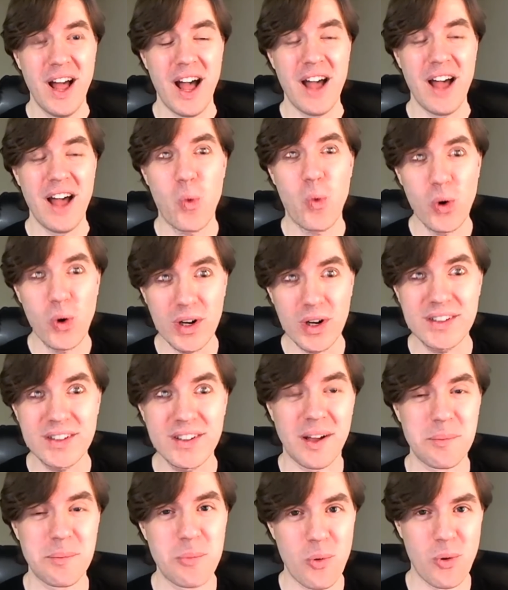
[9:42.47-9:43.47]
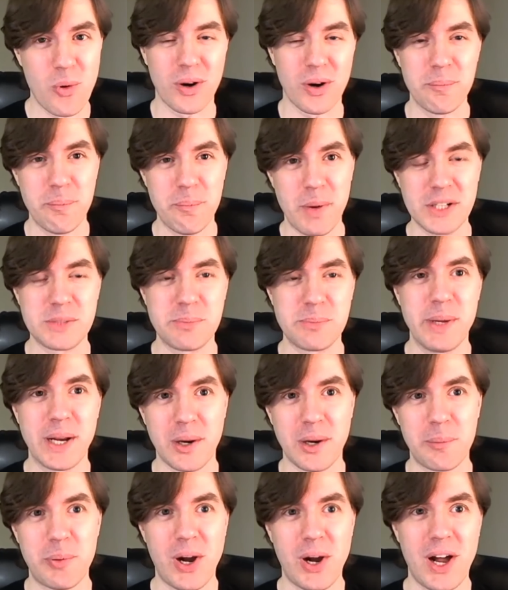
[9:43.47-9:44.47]
I've worked on more, much
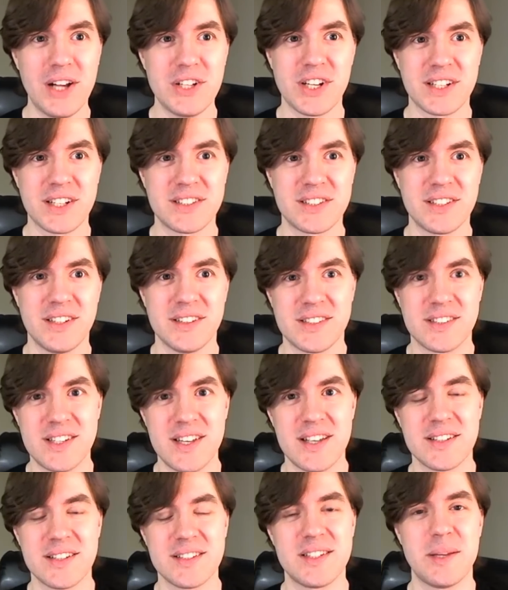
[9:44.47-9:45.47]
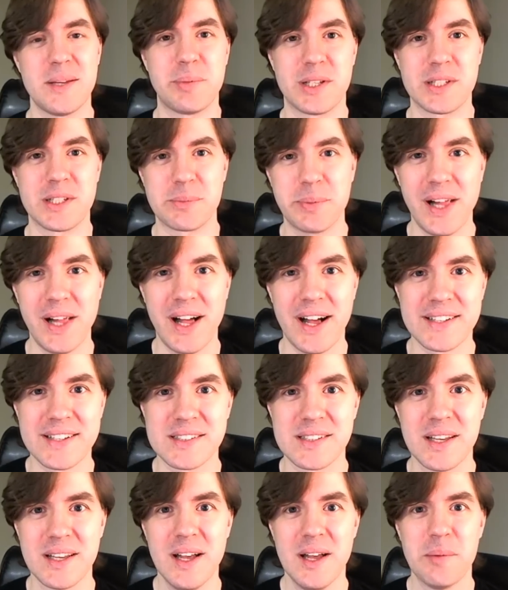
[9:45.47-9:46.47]
bigger projects in C and C++,
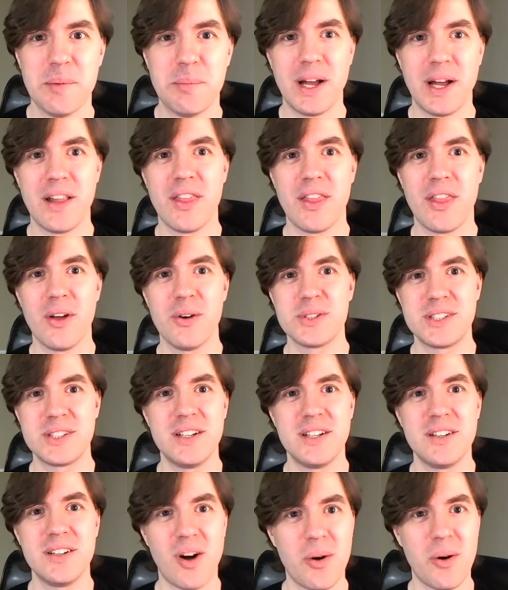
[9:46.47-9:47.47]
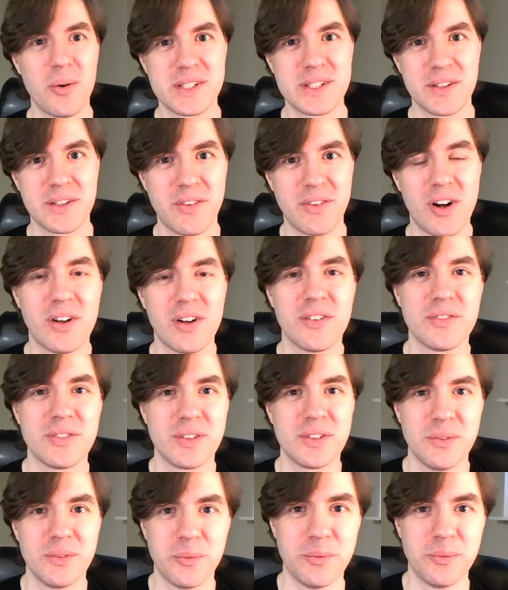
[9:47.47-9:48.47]
but those didn't always involve
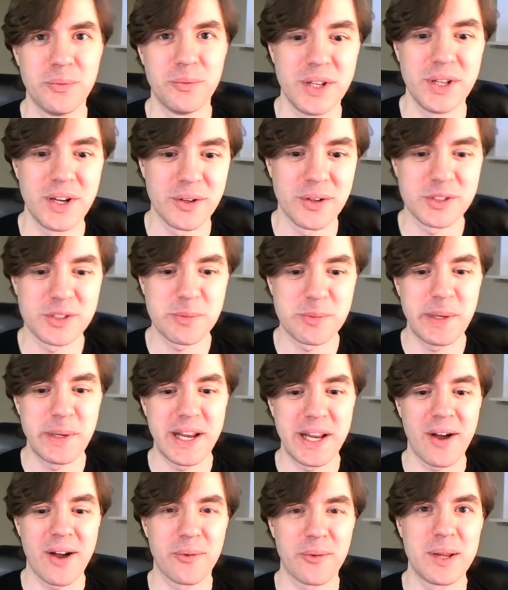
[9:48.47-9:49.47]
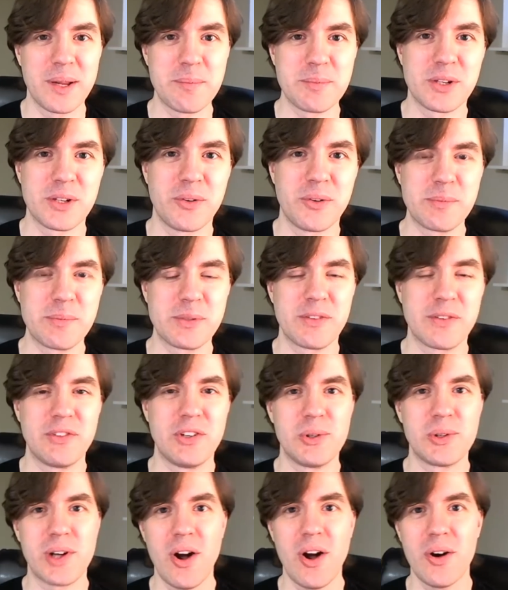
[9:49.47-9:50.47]
you know, spitting out reams and reams of
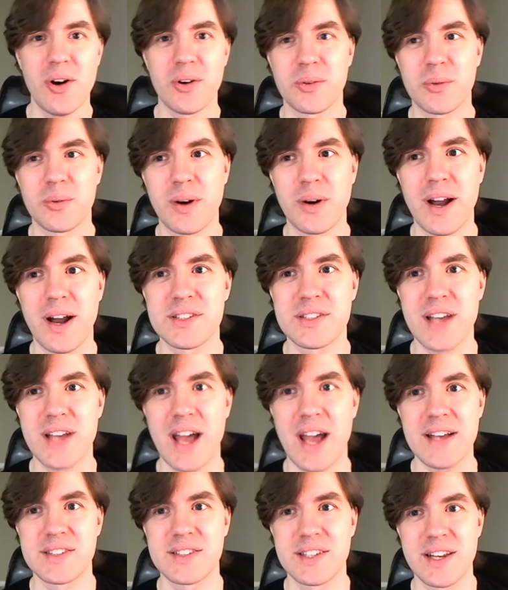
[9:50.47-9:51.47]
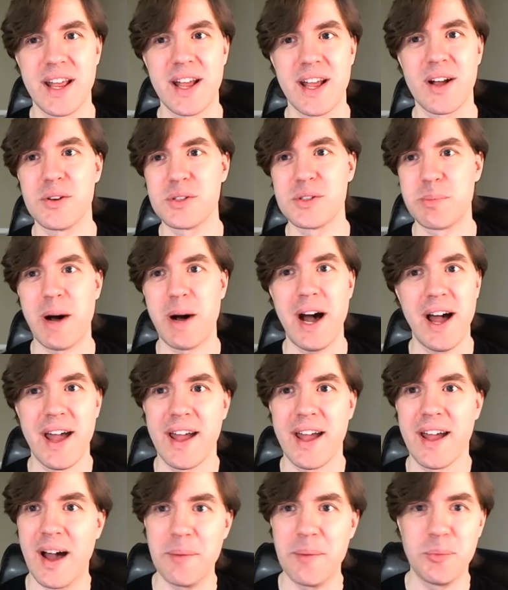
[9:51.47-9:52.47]
new code. Whereas as the day goes
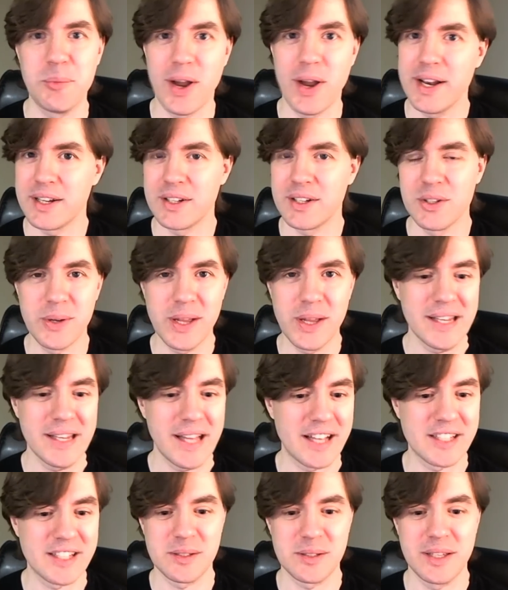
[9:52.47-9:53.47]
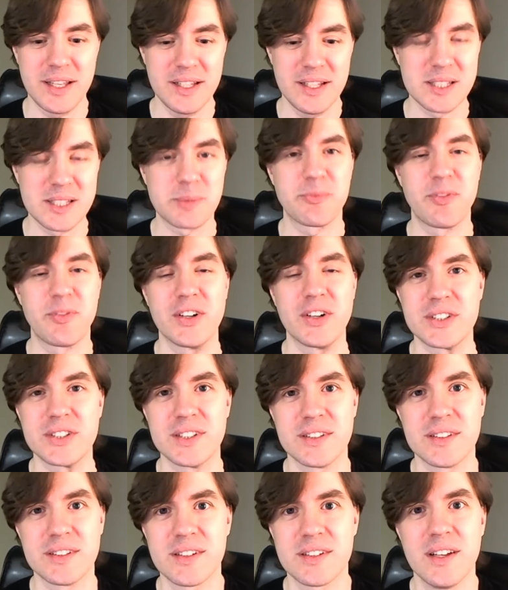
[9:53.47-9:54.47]
by, I'm writing new ELAS, ELIST
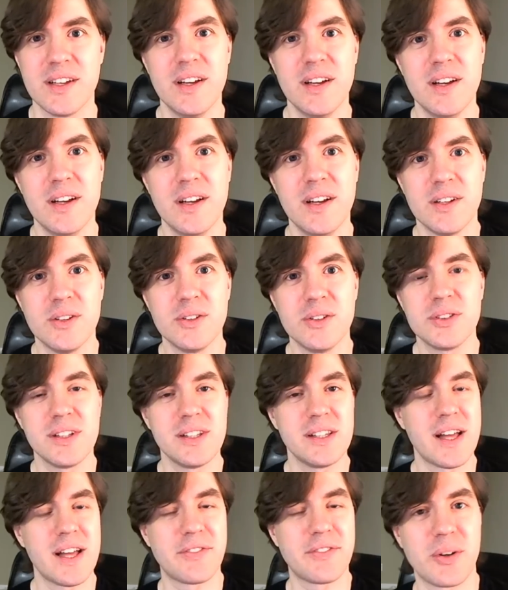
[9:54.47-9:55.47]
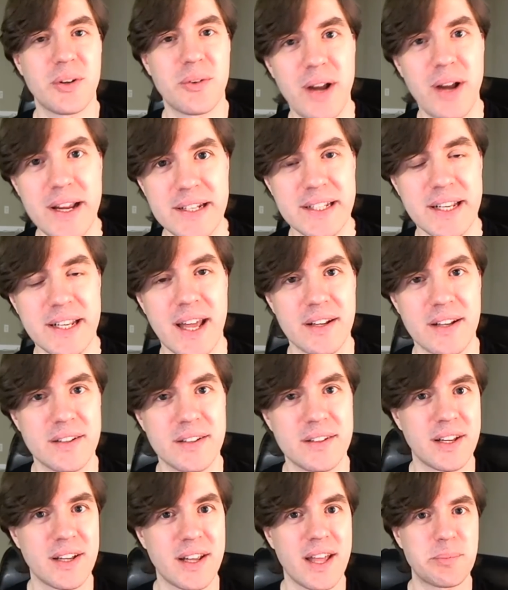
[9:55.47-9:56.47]
functions, usually left and right to
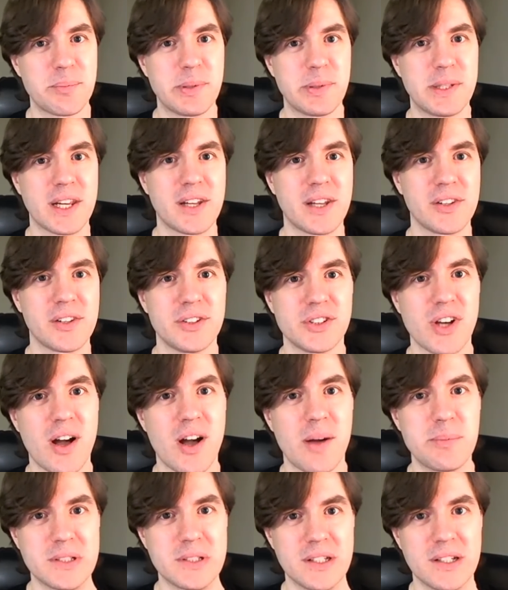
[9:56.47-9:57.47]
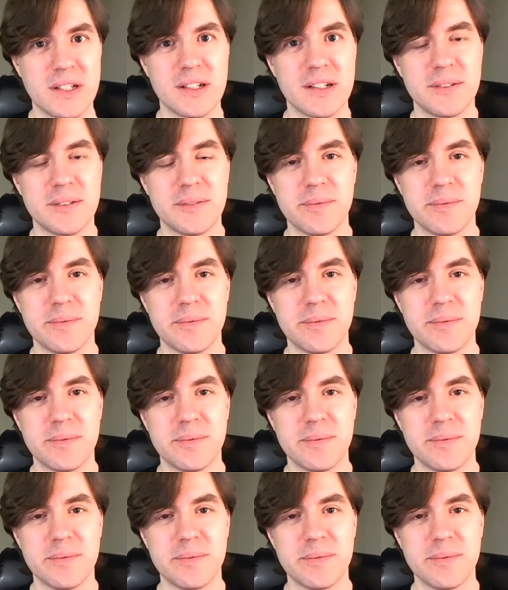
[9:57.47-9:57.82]
get to get particular jobs done.